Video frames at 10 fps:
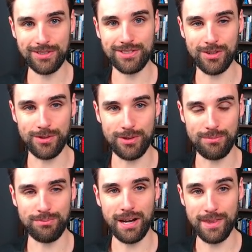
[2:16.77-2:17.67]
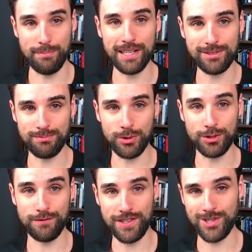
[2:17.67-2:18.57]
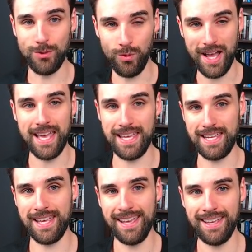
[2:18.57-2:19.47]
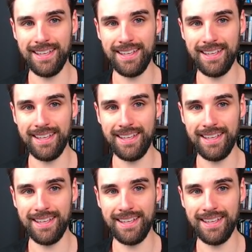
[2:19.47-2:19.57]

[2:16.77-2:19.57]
So, probably the best, most efficient way